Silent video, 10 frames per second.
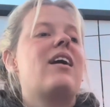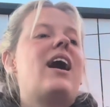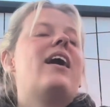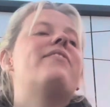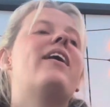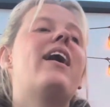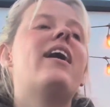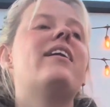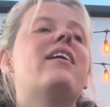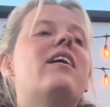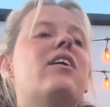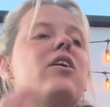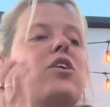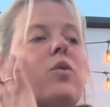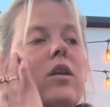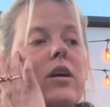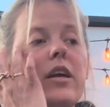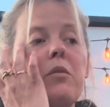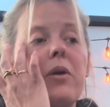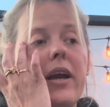And then you want to look
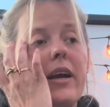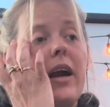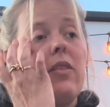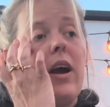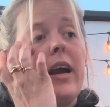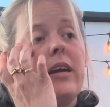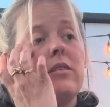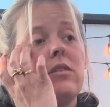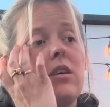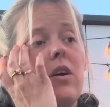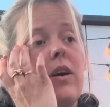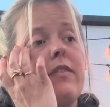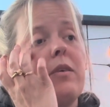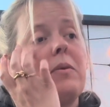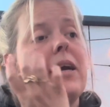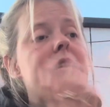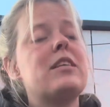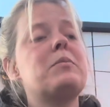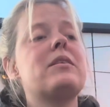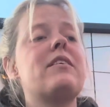at your brand guidelines. So if your brand
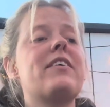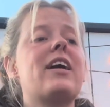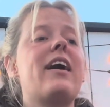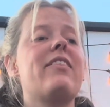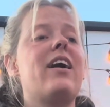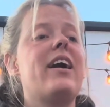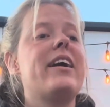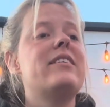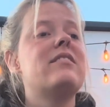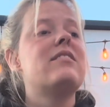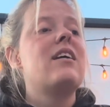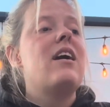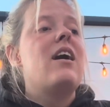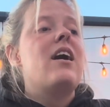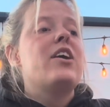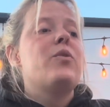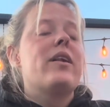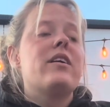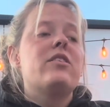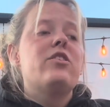has specific guidelines, you want
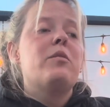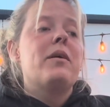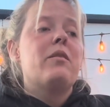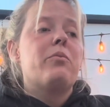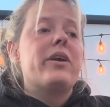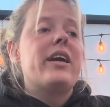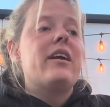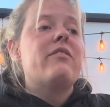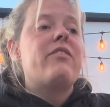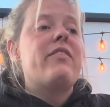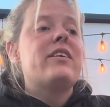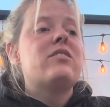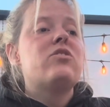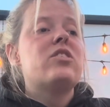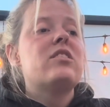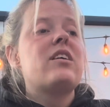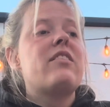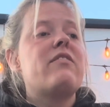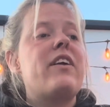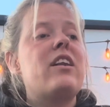to include them in the brief. And this ensures that
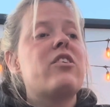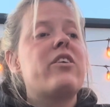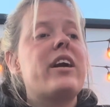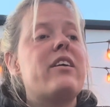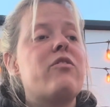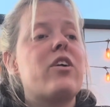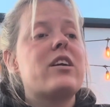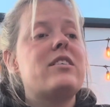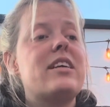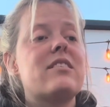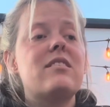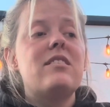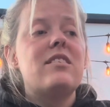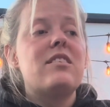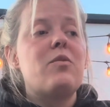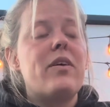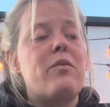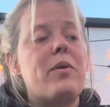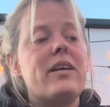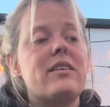the final creative work stays consistent with the
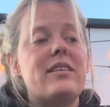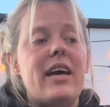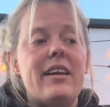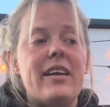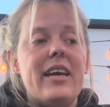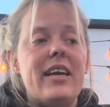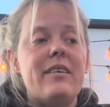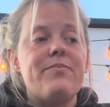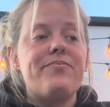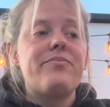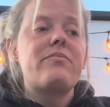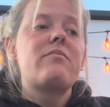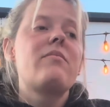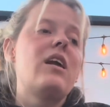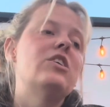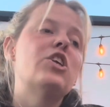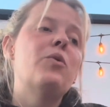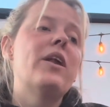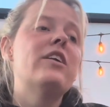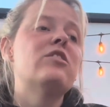brand's identity. So you
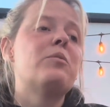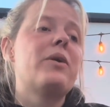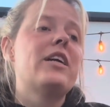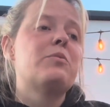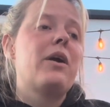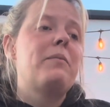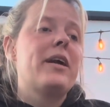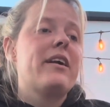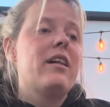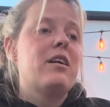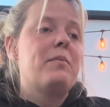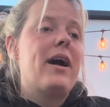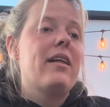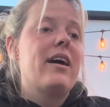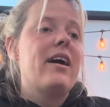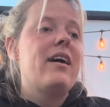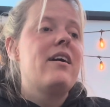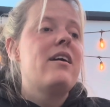want to use the brand's primary color palette